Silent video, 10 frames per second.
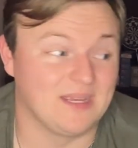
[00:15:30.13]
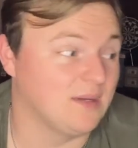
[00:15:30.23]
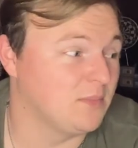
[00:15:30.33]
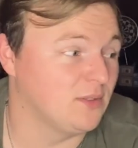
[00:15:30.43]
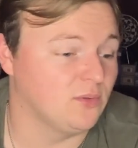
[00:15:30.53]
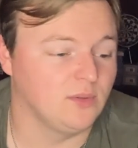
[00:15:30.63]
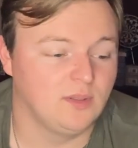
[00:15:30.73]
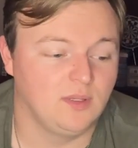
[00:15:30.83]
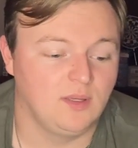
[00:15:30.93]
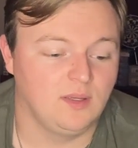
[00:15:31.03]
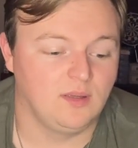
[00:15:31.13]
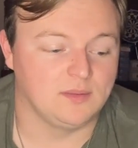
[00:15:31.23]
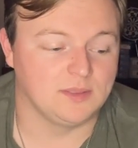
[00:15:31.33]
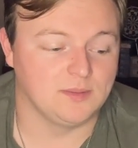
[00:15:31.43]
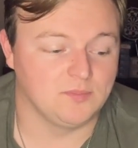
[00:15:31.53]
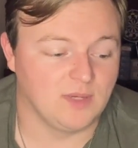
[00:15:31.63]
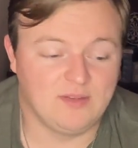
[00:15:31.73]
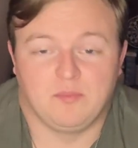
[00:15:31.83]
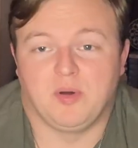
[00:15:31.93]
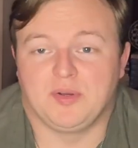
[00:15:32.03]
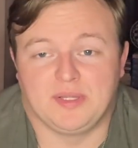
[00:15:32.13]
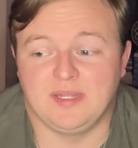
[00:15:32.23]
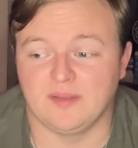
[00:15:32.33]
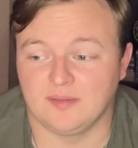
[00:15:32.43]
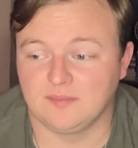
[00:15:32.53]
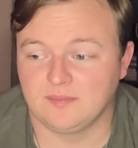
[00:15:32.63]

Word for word: ammo, um, I haven't bought anything.